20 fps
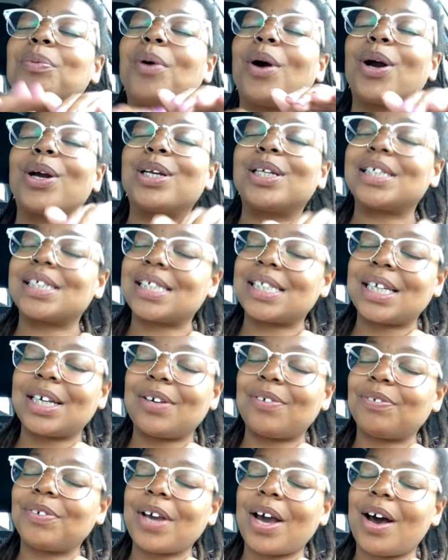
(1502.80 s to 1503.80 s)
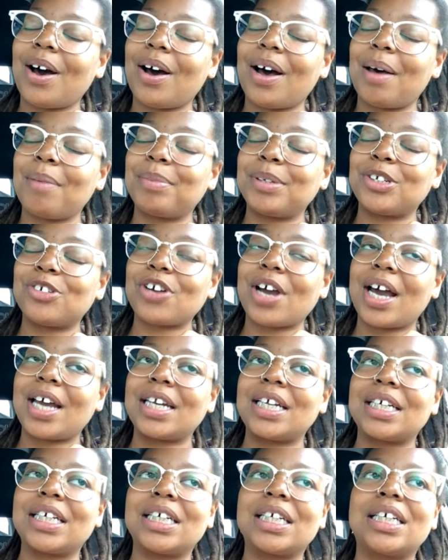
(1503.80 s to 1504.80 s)
I be wording stuff, y'all. I be
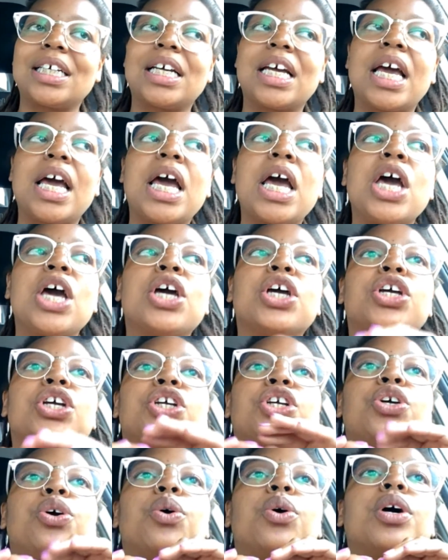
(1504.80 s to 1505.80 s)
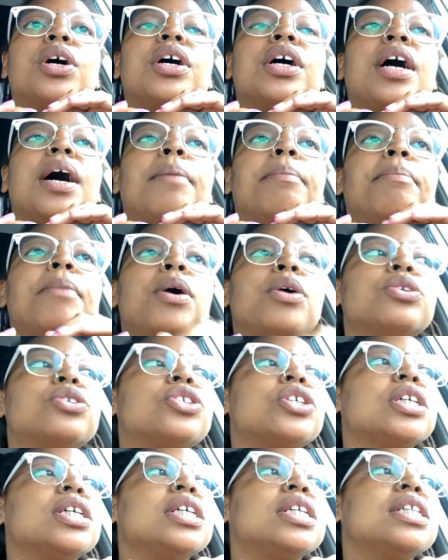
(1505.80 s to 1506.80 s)
trying to, your
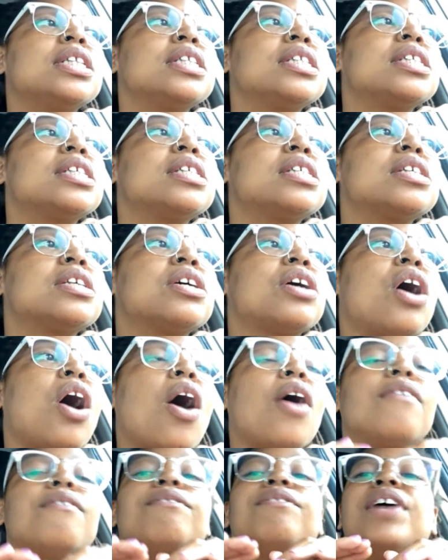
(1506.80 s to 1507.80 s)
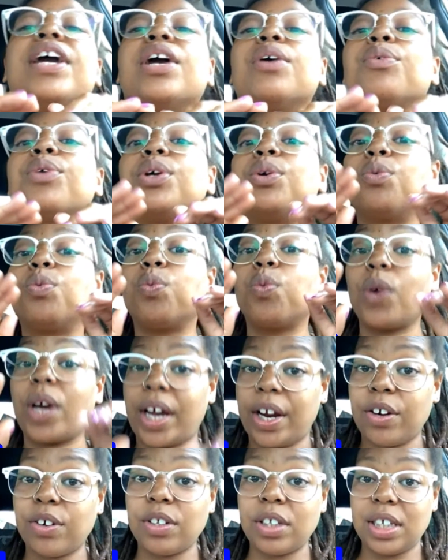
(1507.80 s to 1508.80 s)
emotions are very
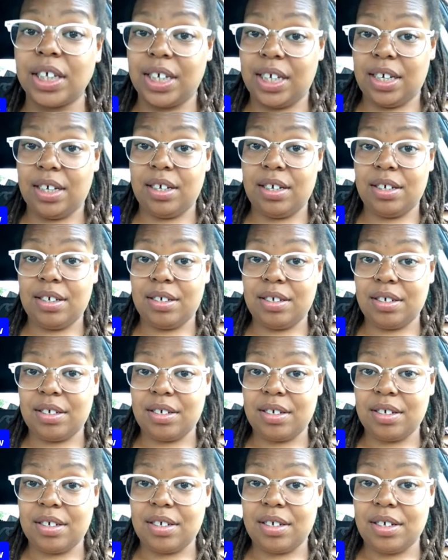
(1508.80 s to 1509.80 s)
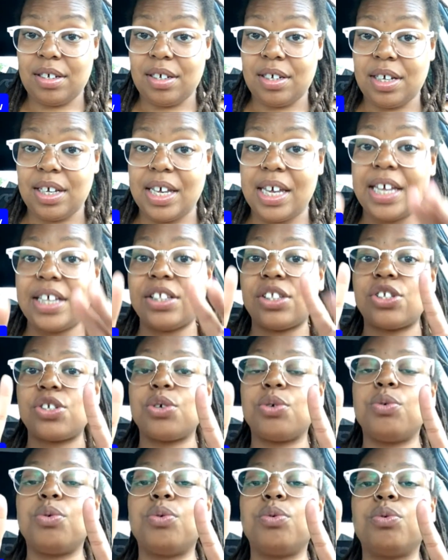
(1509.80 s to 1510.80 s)
rarely
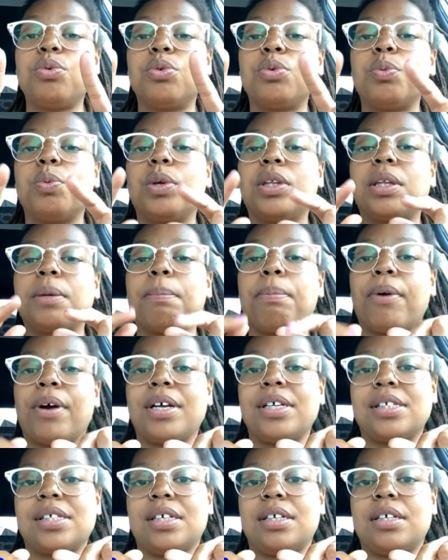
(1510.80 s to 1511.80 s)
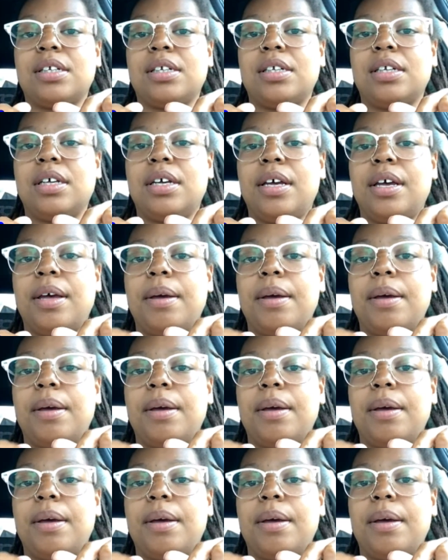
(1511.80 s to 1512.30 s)
in tune with the present.